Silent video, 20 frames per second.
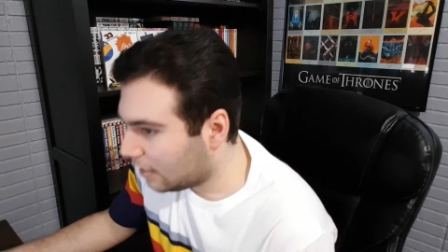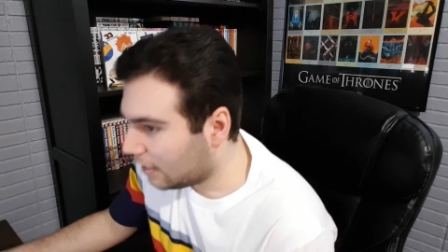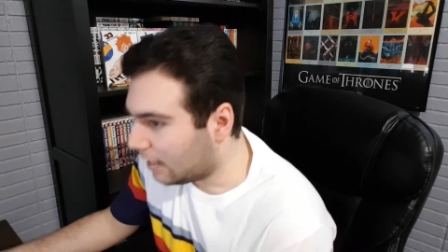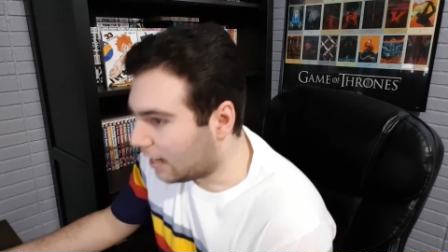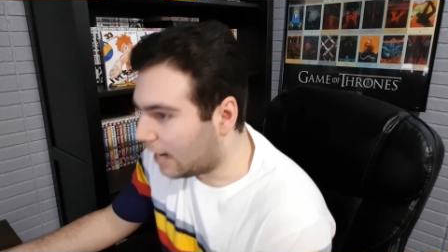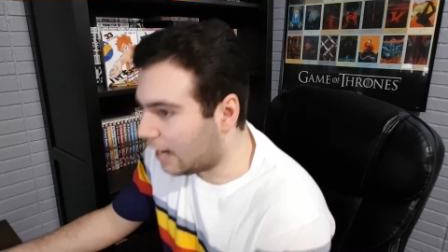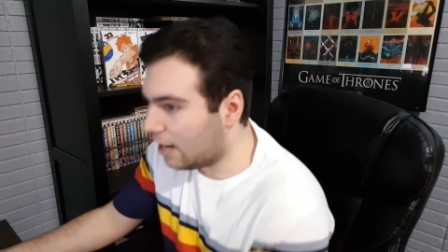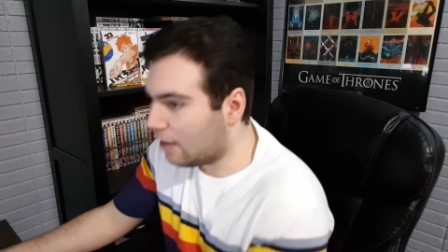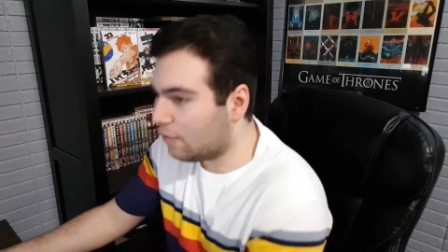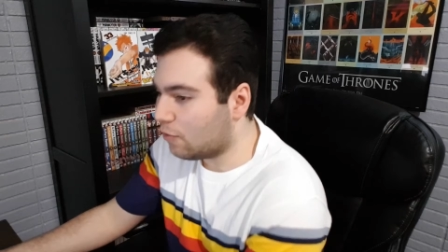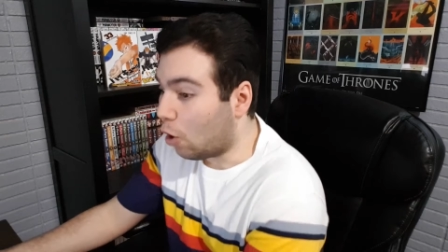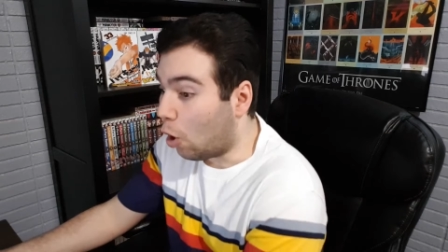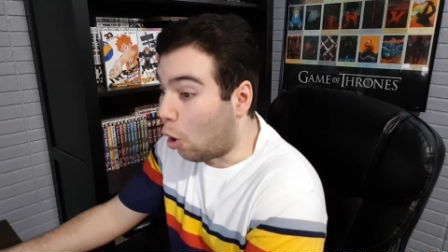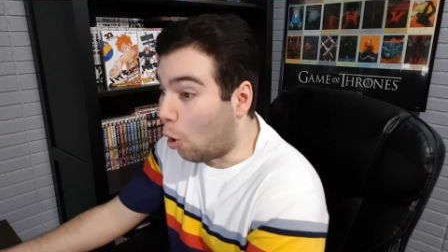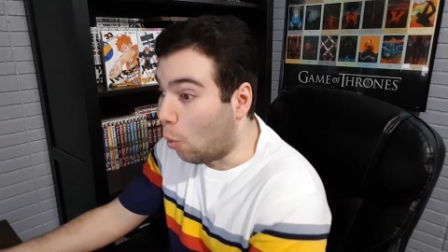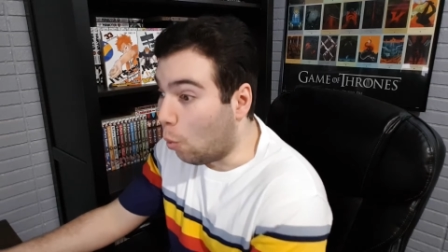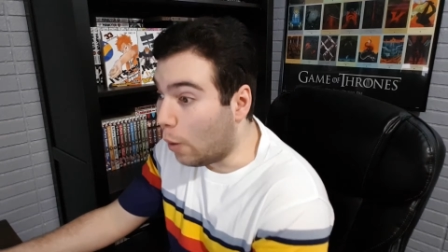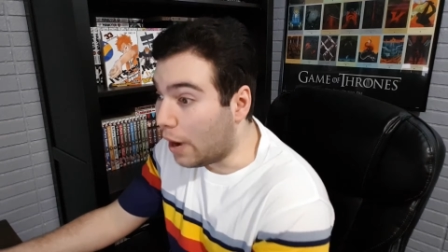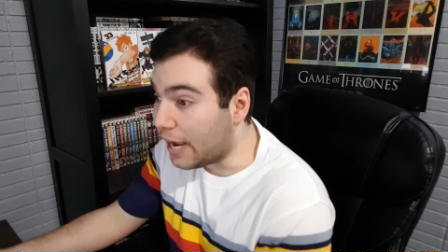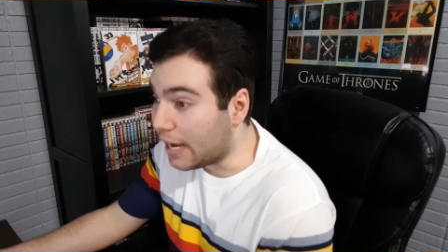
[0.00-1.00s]
Hi, ever.
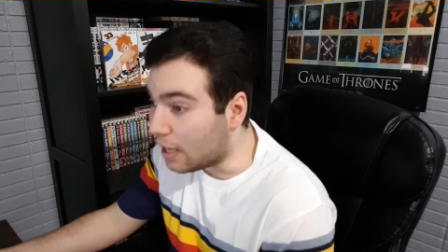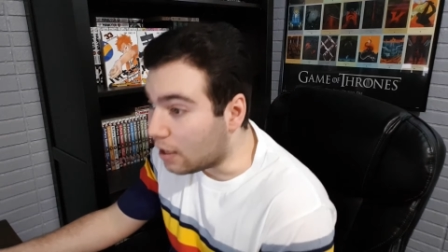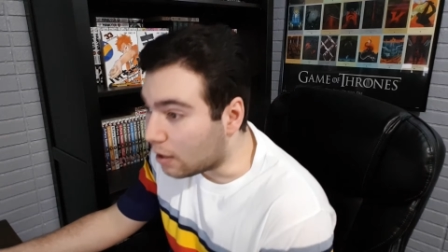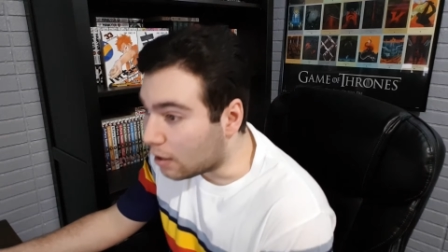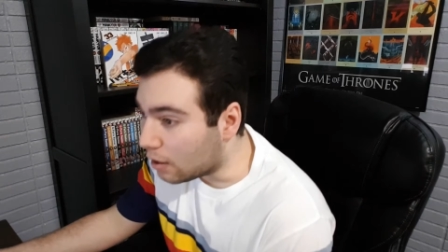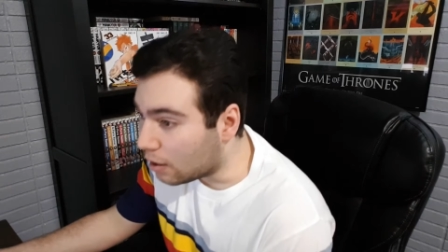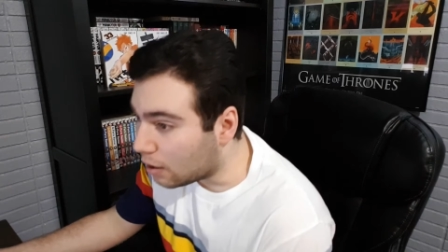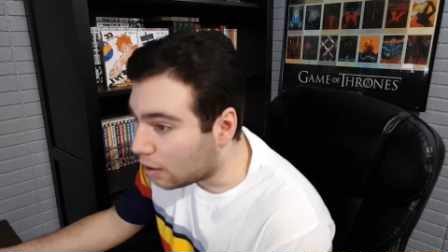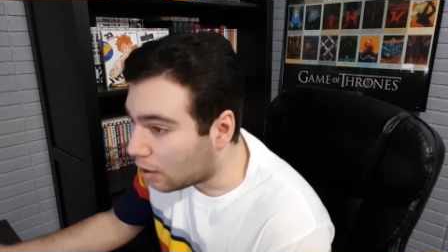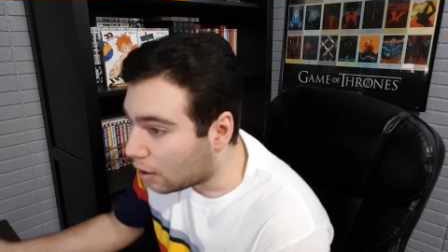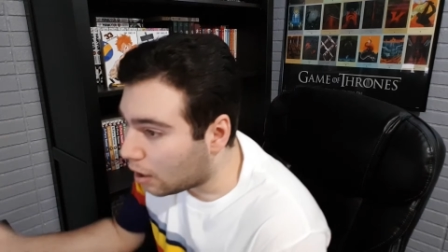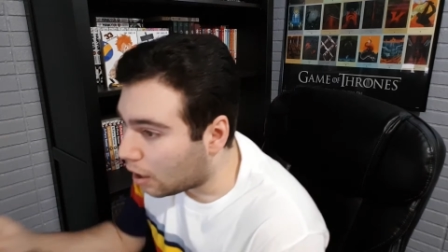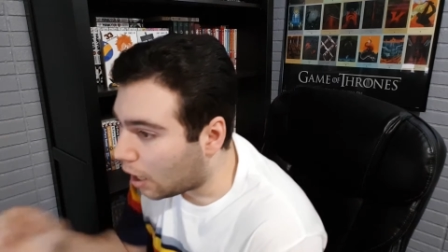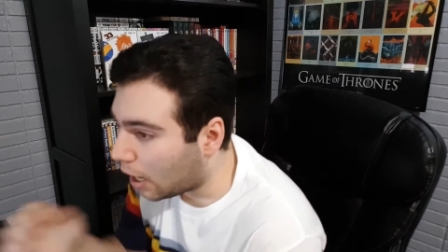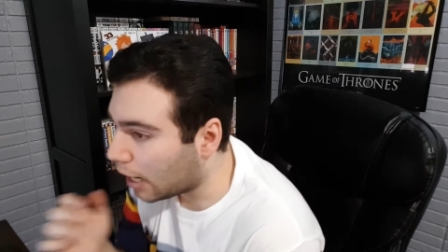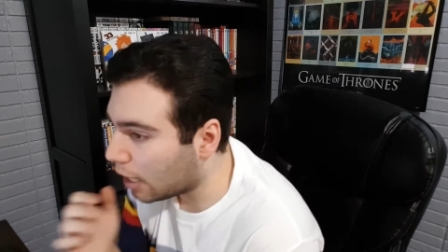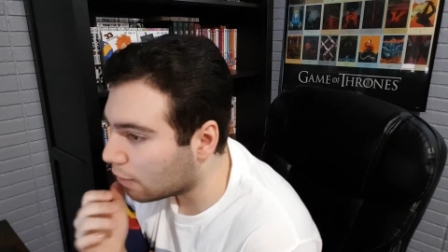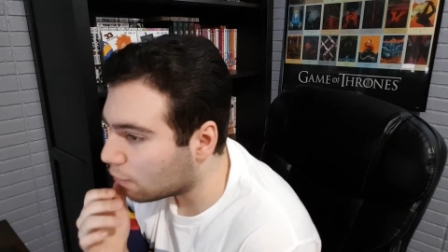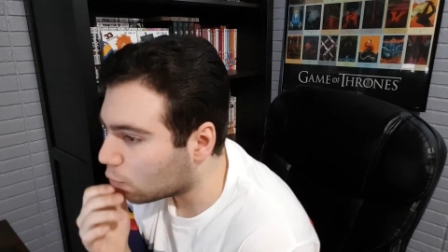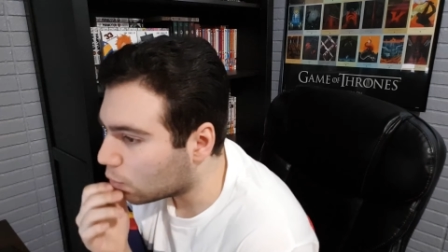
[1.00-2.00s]
Wait.
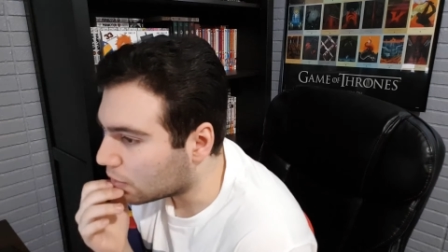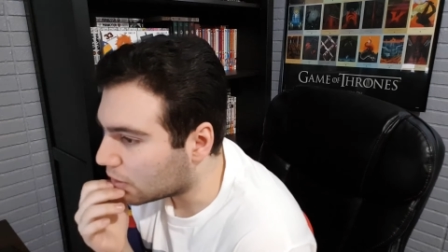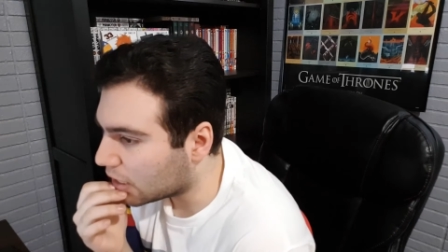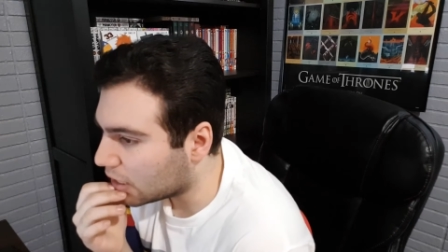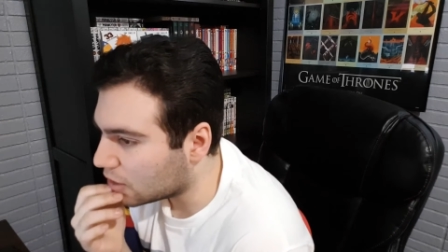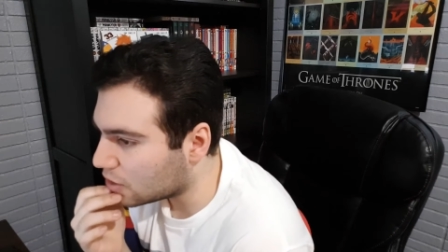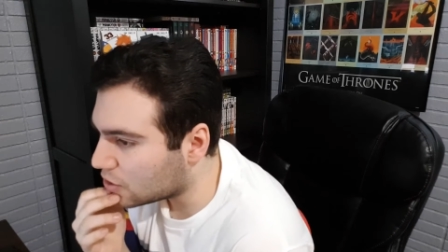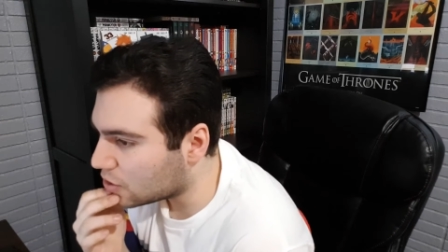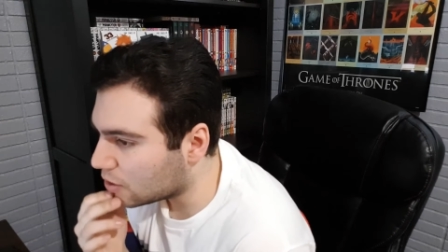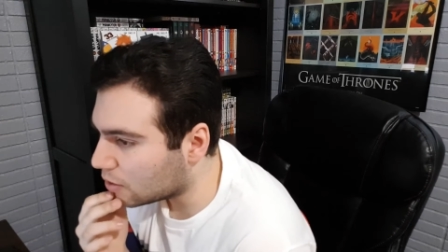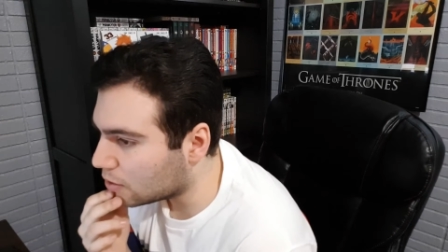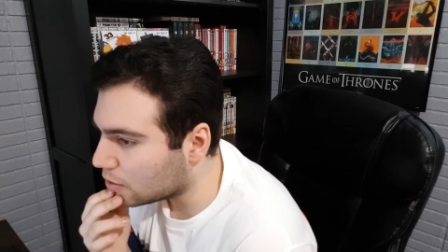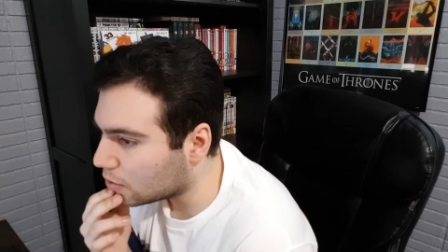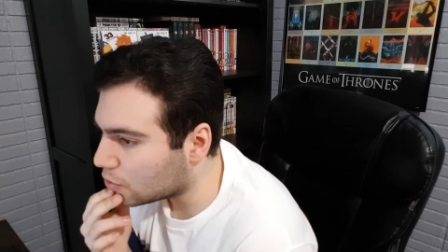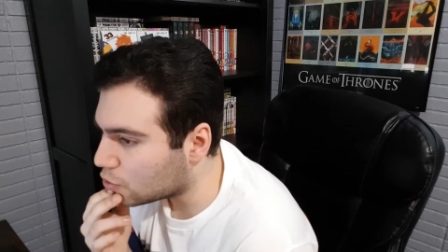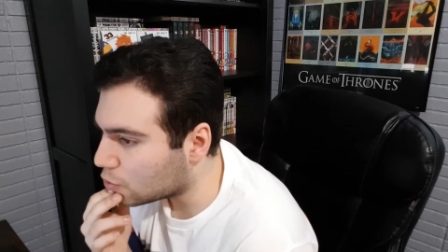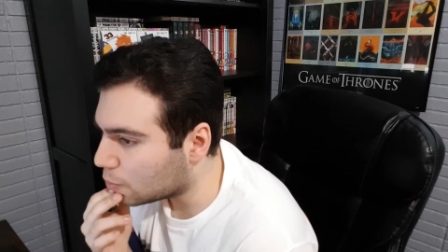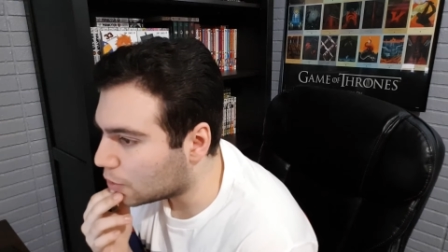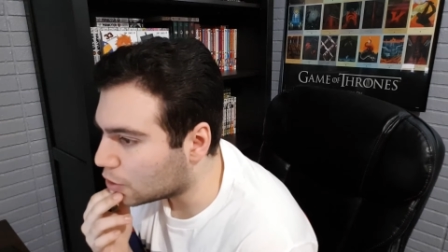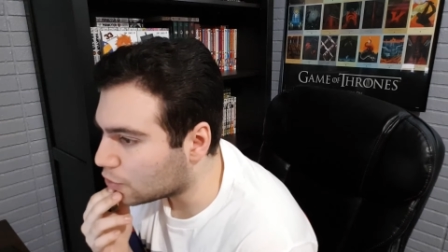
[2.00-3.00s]
Hi, everyone. Thanks uh,
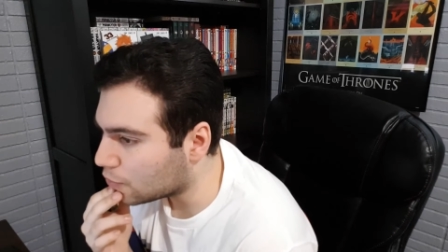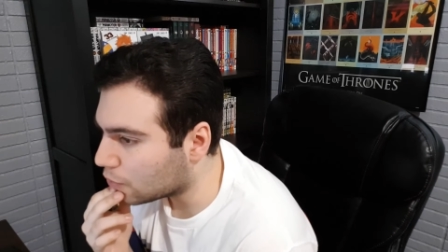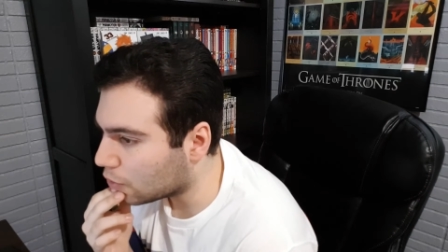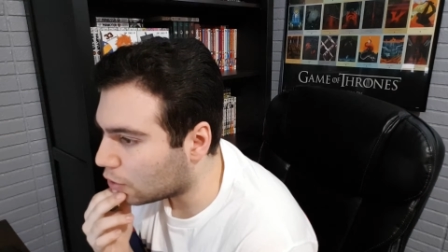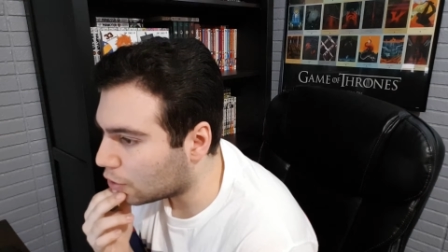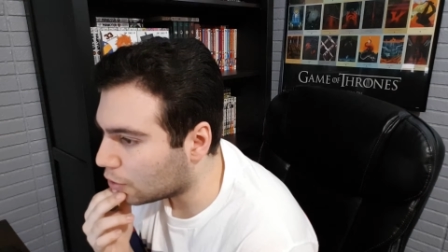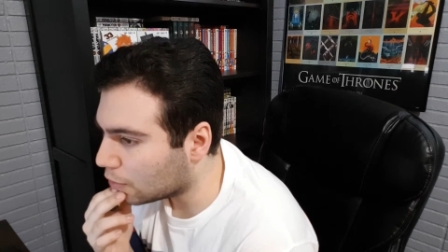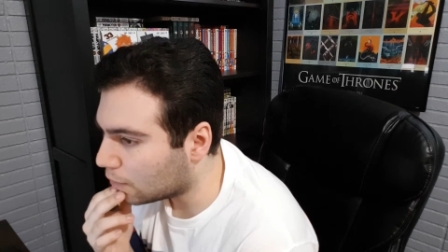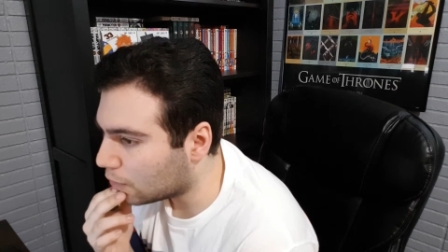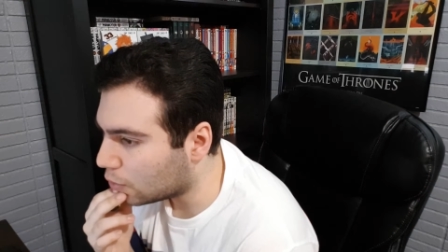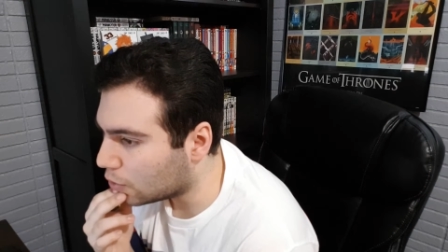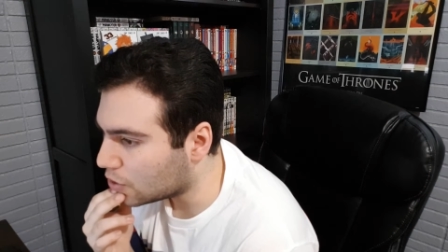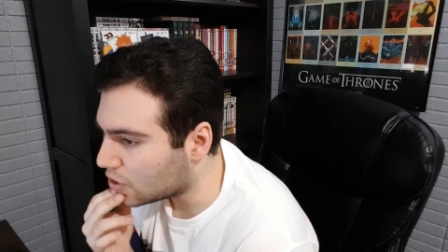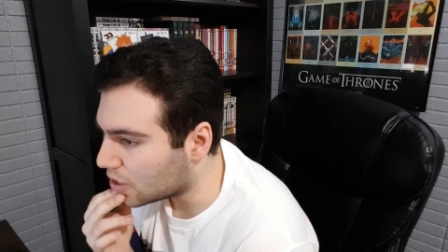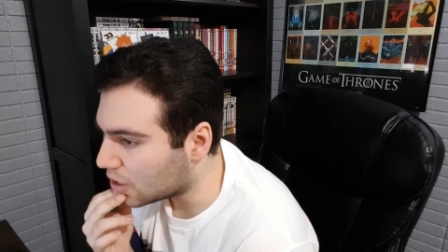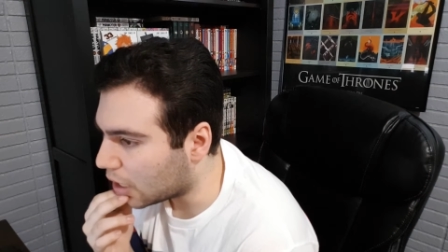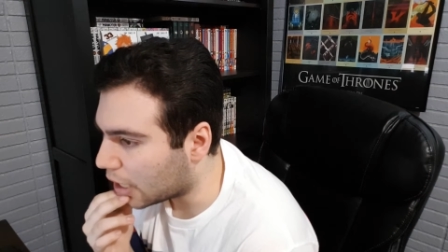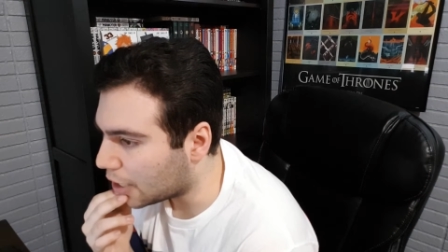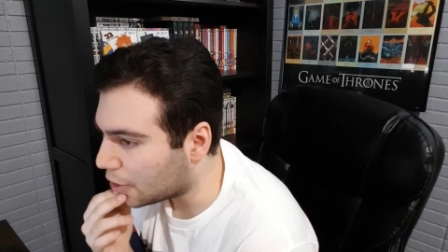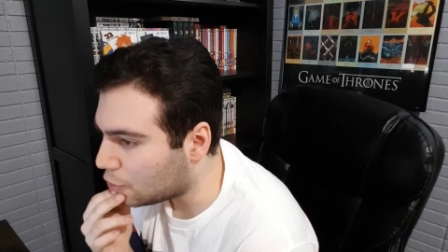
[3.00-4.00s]
so much for all your votes in
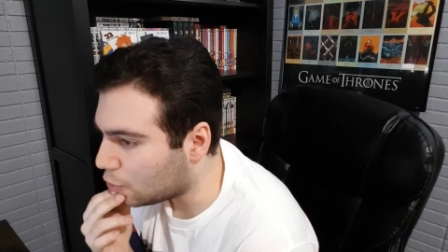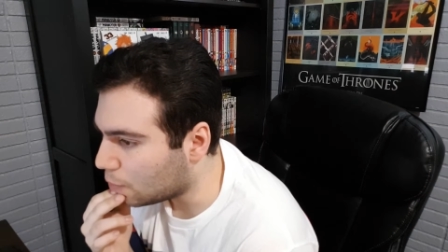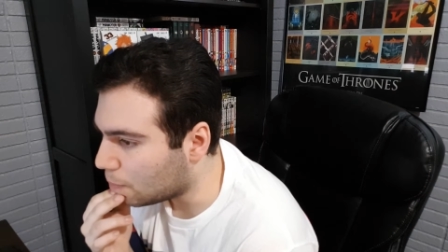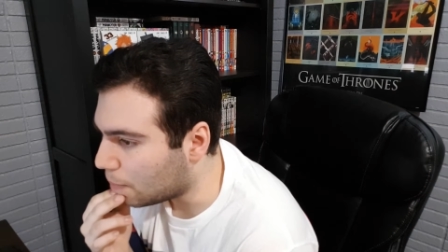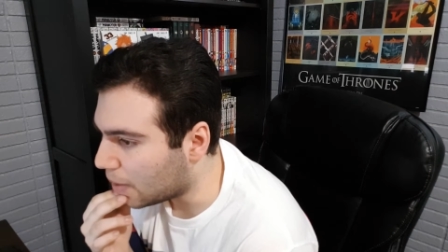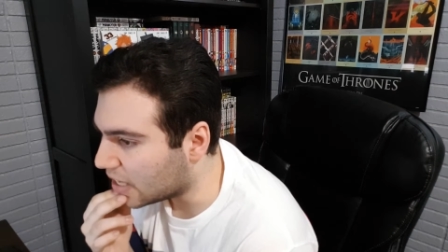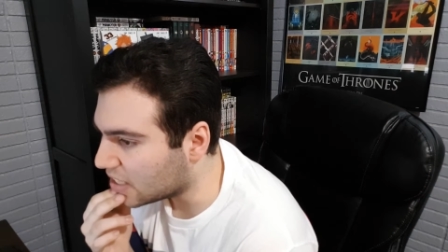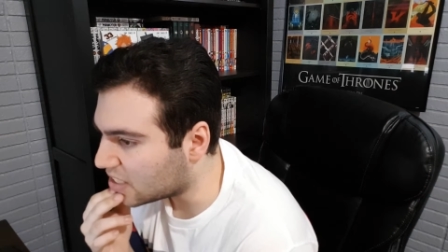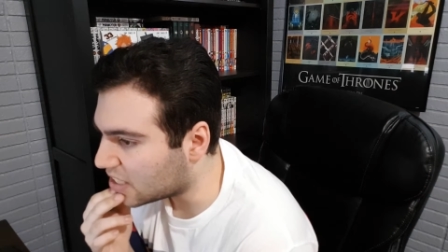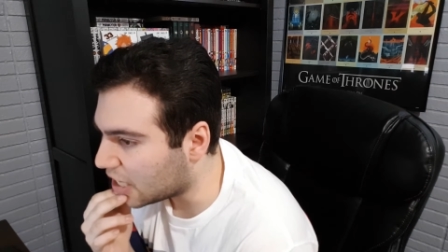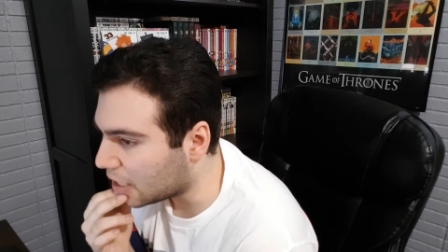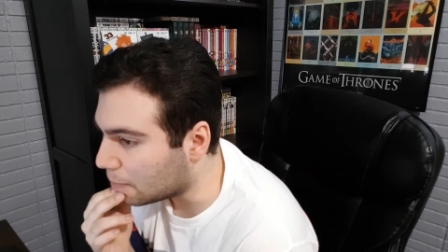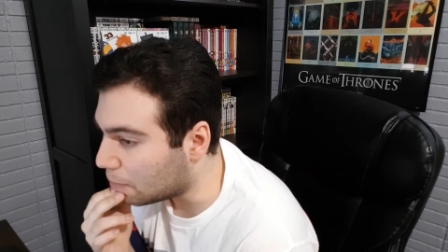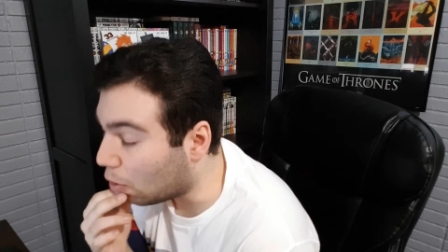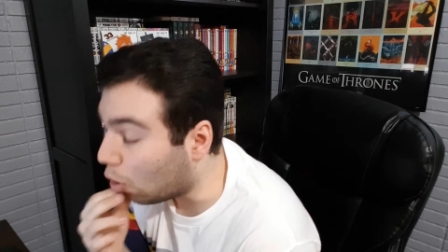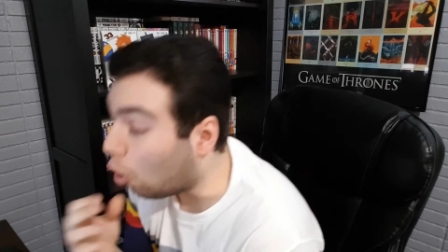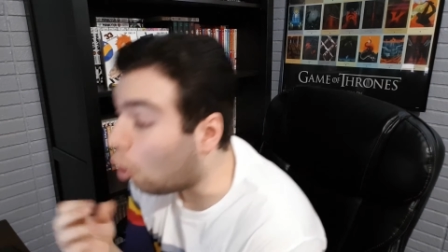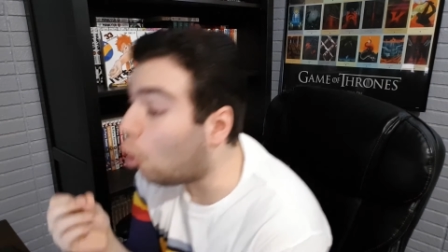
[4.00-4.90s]
the Haikyuu Best Game Poll.